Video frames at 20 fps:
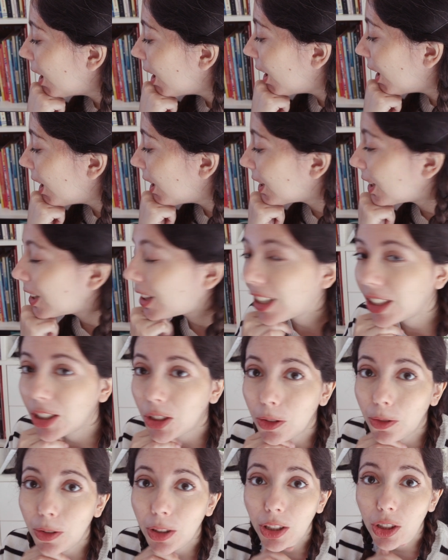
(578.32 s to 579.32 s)
and I'd like
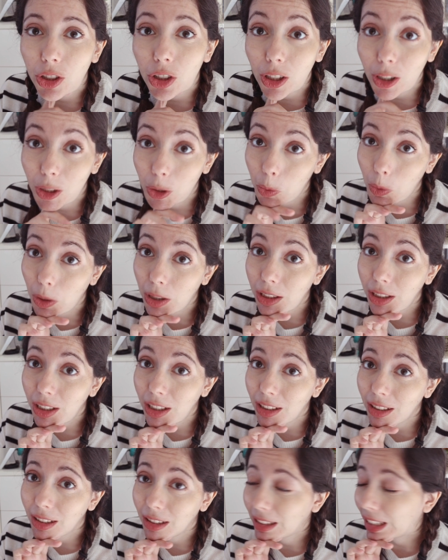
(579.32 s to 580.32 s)
to finish this one
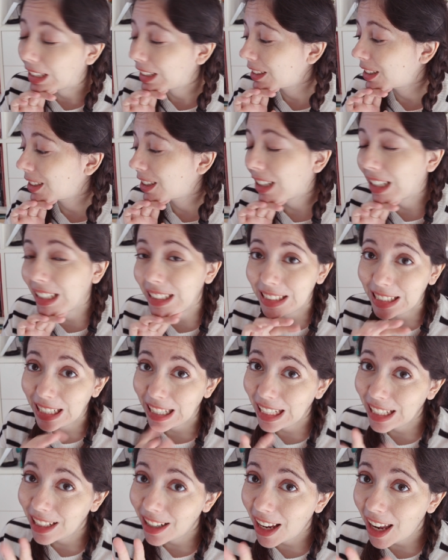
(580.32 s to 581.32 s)
in like a
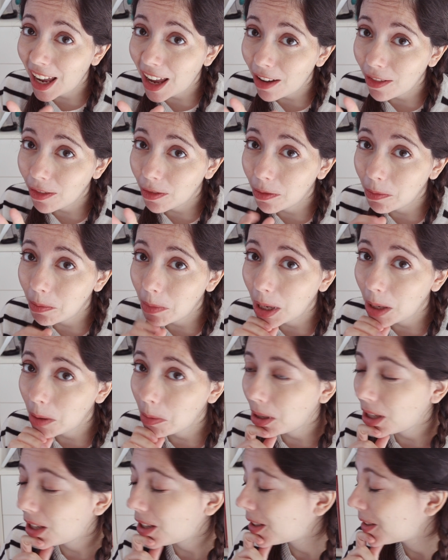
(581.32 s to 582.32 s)
day and a half
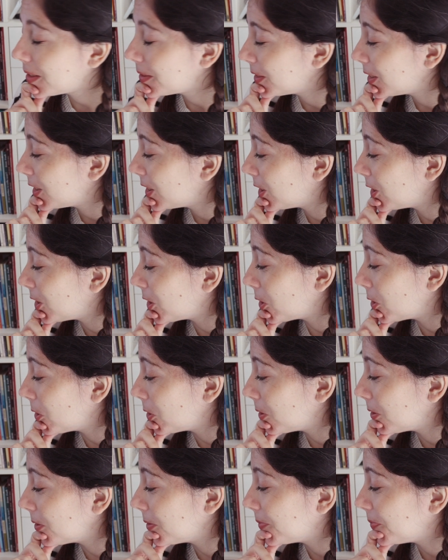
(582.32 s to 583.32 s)
maybe.
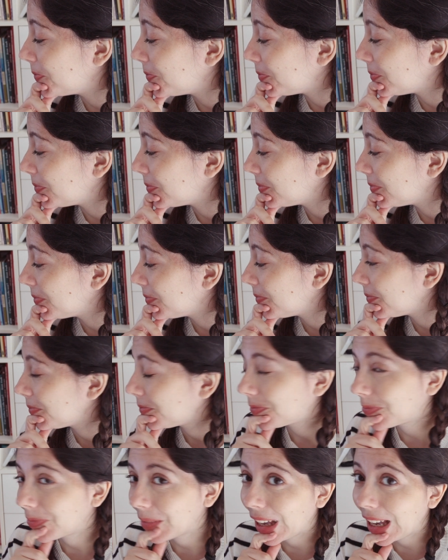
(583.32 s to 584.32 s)
So
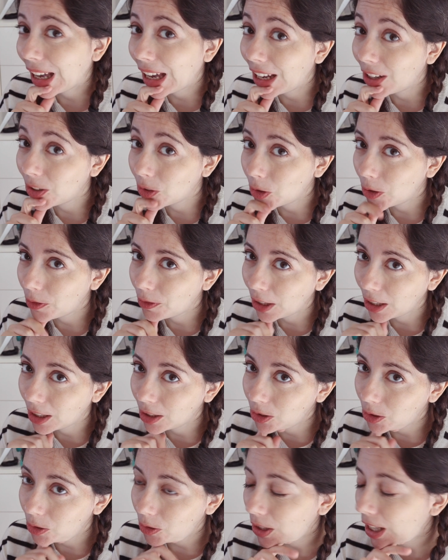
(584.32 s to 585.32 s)
I don't know if I
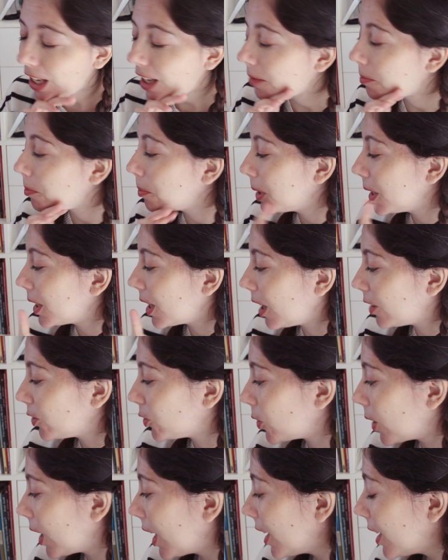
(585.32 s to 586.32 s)
can do that, but I'll
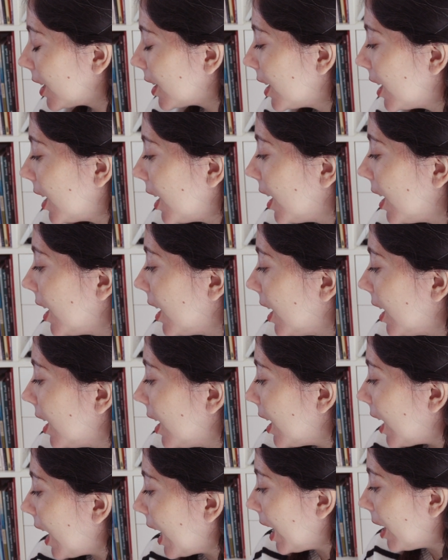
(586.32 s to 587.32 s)
try.
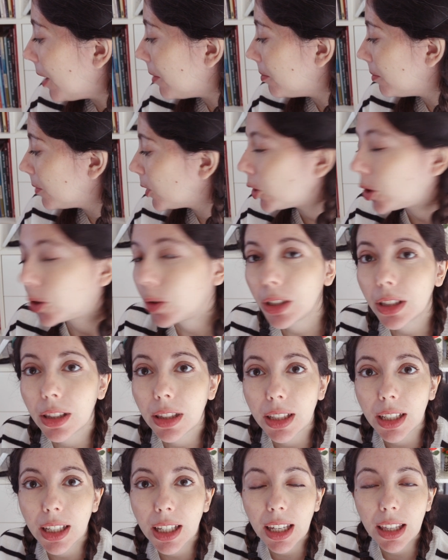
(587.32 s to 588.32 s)
I'm
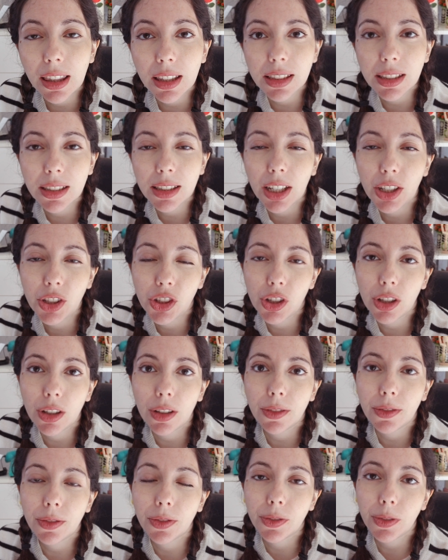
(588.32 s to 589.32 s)
currently in the stage
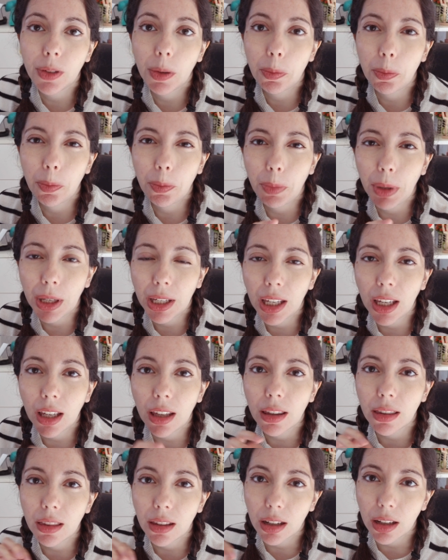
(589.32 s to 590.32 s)
of
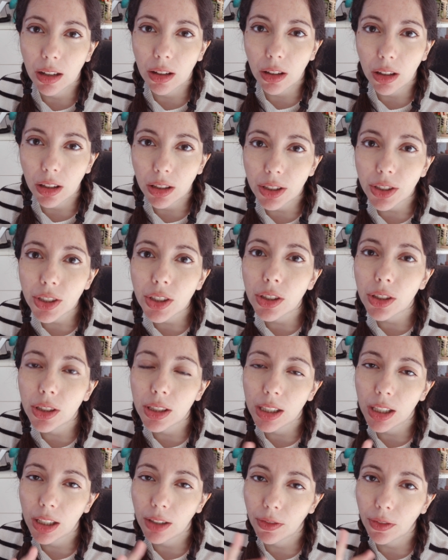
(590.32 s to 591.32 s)
picking the colors to
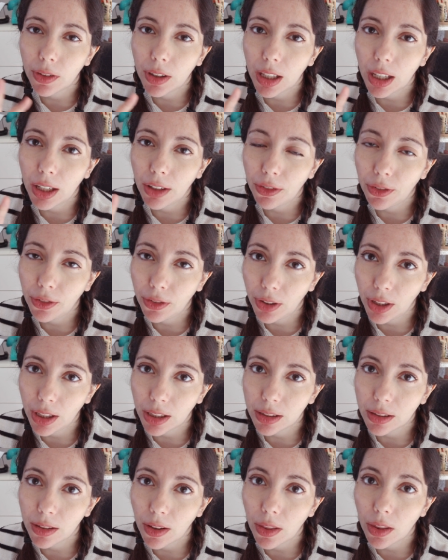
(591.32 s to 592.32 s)
see if they
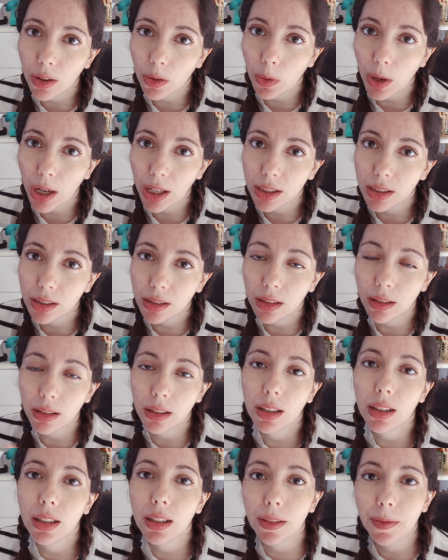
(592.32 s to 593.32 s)
fit the rest
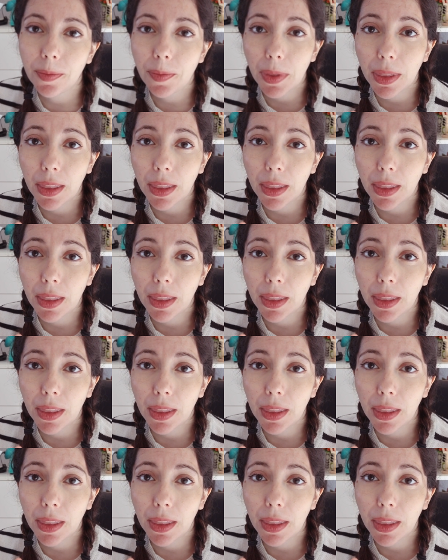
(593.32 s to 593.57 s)
the